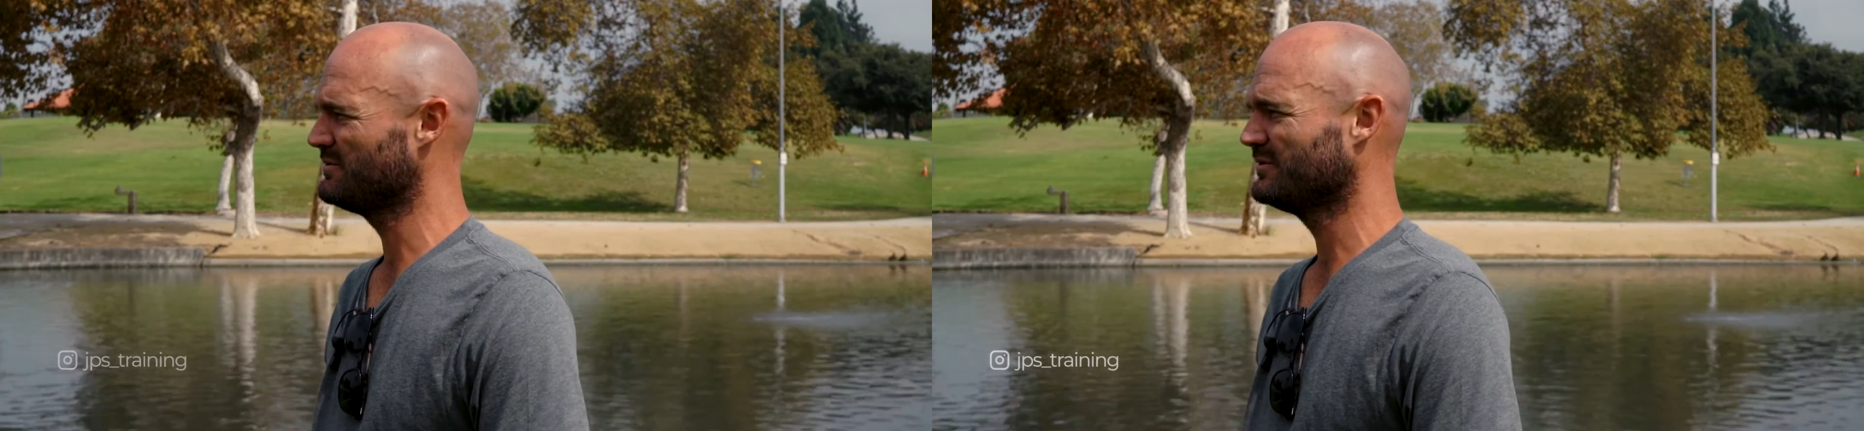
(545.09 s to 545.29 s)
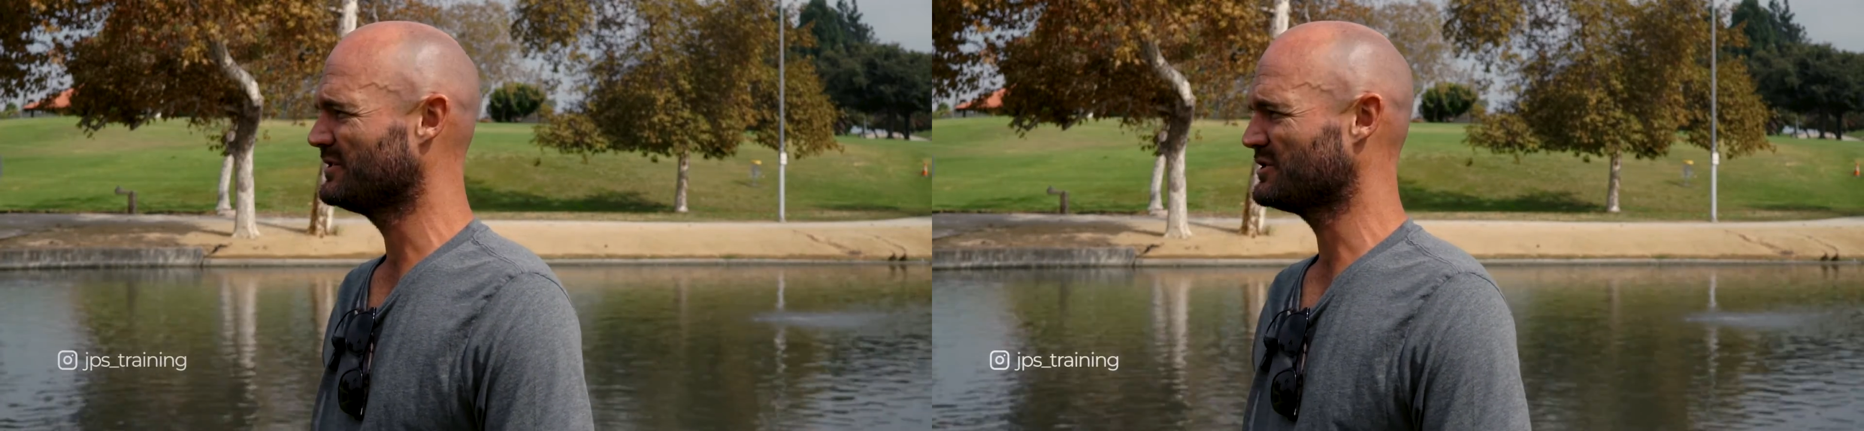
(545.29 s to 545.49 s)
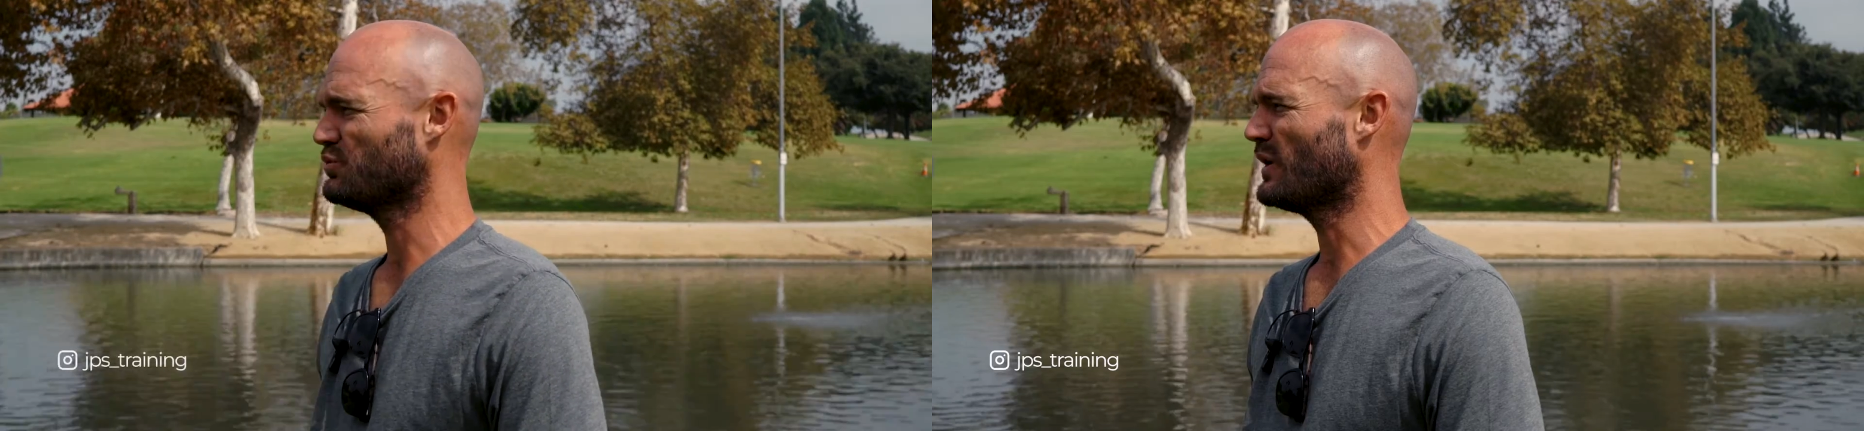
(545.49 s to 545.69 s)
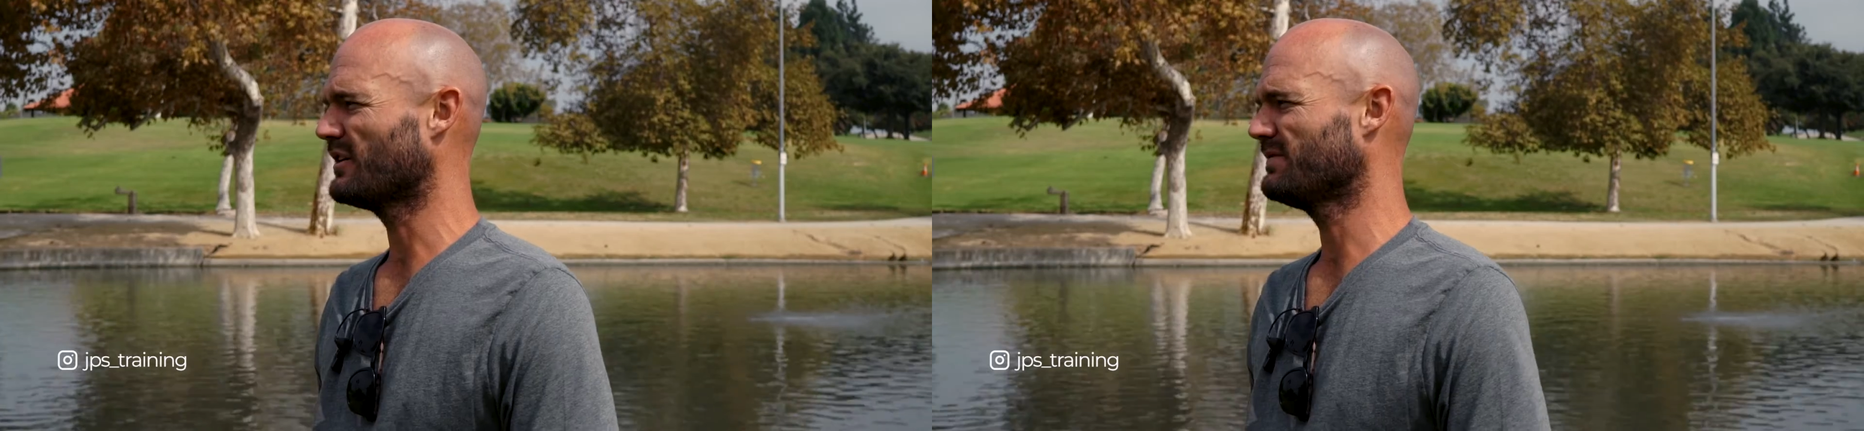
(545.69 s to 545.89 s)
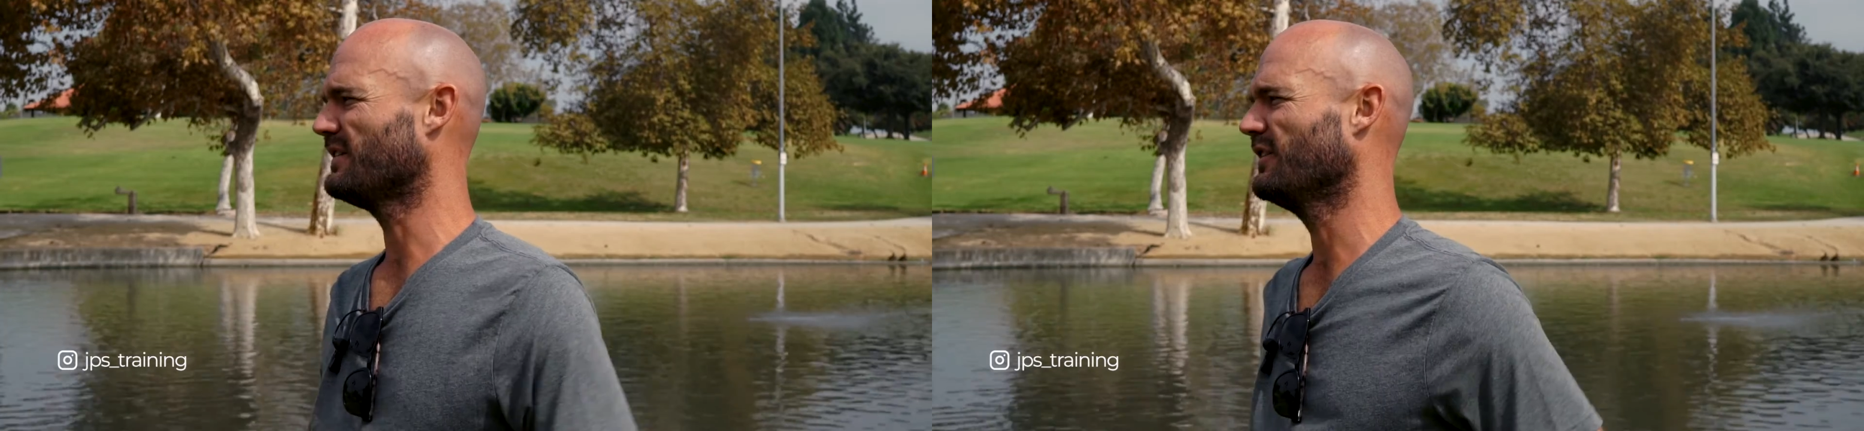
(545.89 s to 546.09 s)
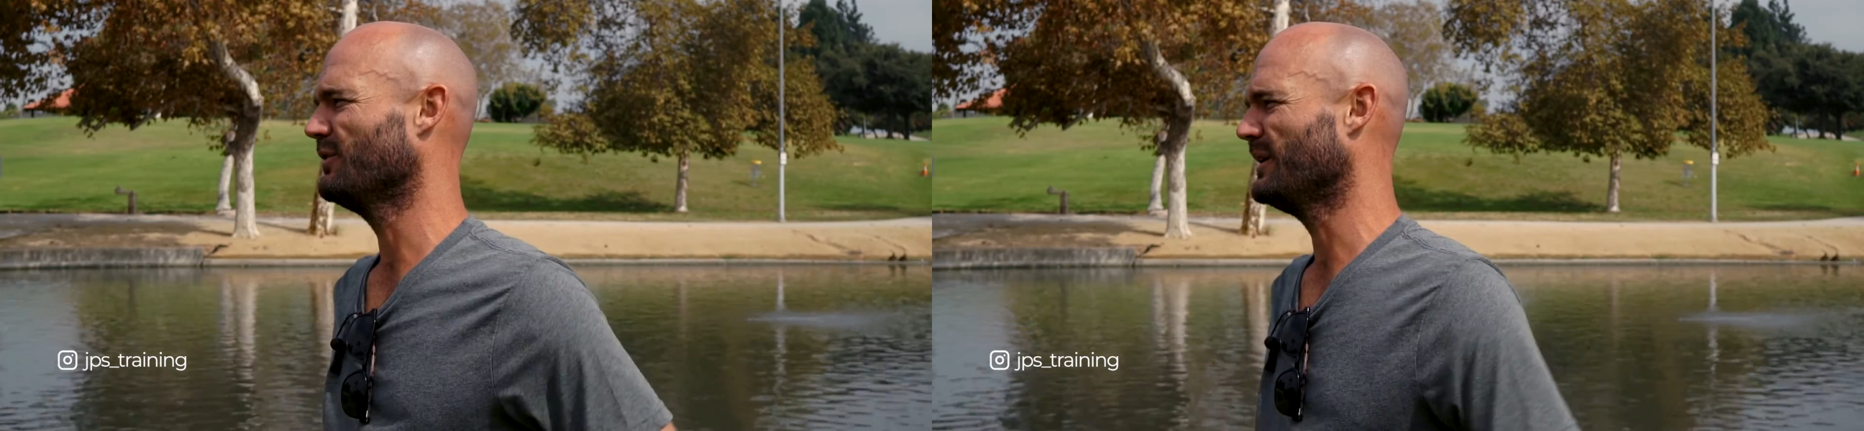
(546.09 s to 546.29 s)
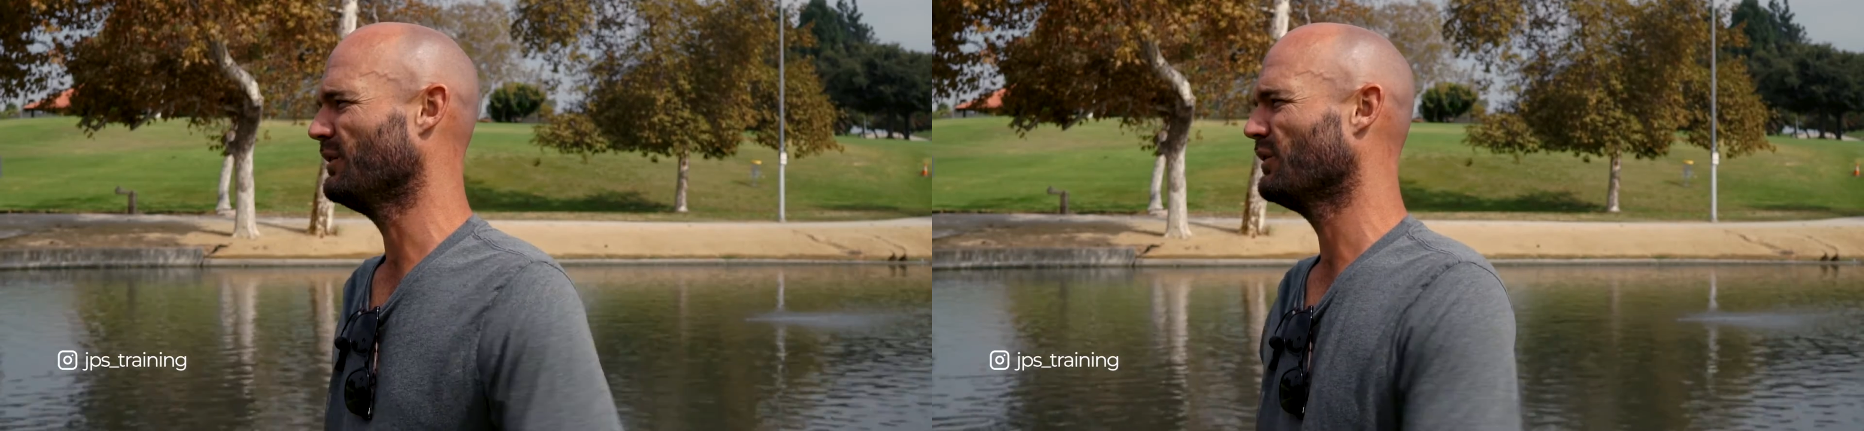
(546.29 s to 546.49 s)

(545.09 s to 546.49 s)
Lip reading: just where to follow me,